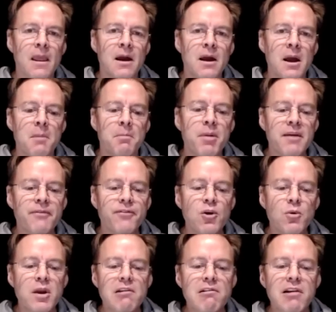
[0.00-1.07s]
But if you
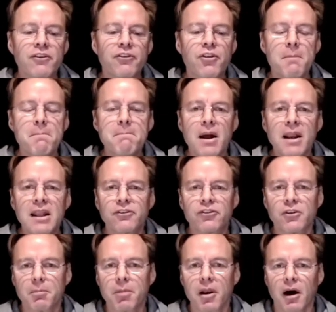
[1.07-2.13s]
increase the money
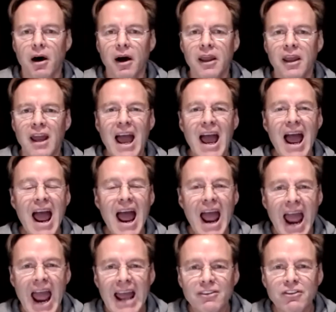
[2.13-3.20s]
supply
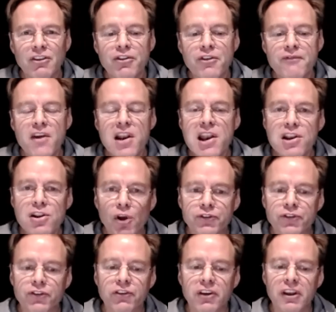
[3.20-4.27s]
and the
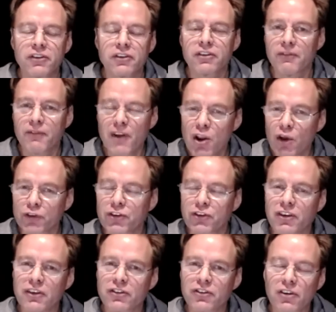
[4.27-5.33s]
velocity
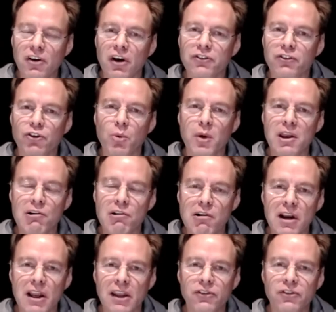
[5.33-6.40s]
starts to
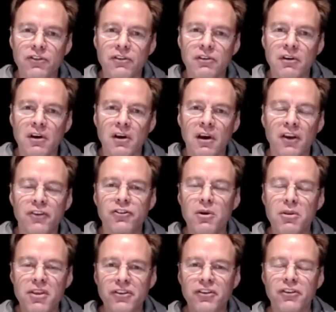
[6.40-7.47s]
increase, so this
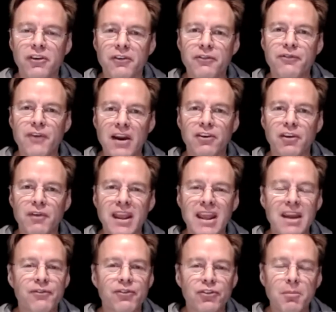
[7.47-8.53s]
is effectively, if
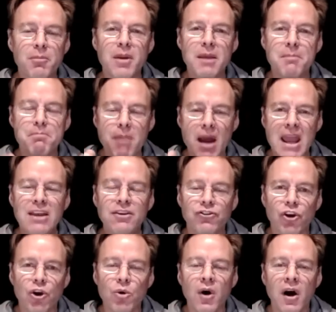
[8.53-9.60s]
somebody pays you
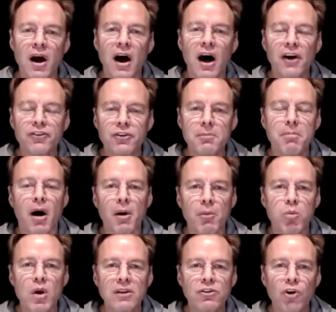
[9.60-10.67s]
a Zimbabwean
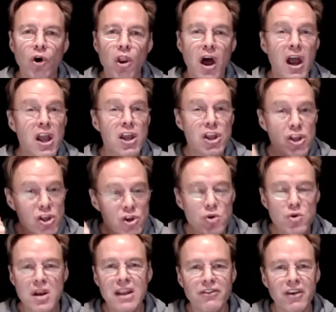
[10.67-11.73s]
dollar, you need
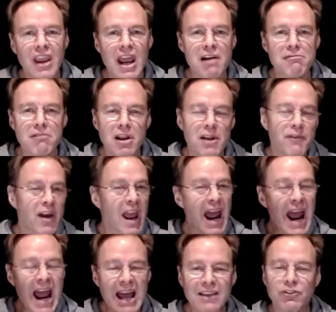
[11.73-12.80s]
to get rid of it
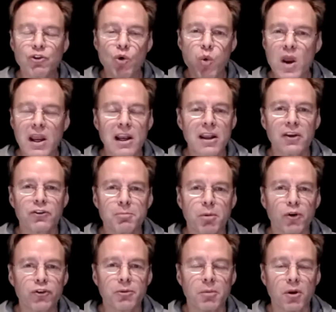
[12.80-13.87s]
as quickly as
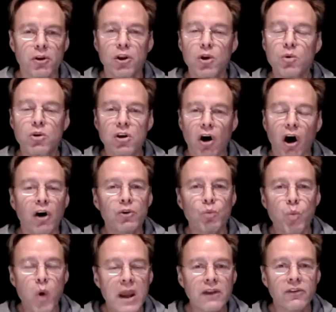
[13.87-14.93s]
possible. You can't
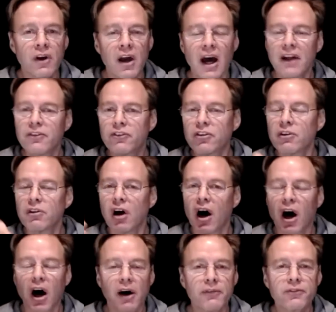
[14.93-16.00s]
wait until
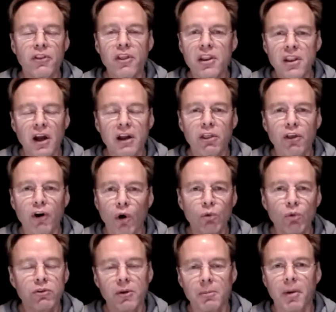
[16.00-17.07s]
after the 9th hole to
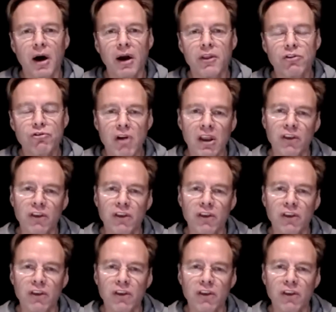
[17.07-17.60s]
buy the drinks.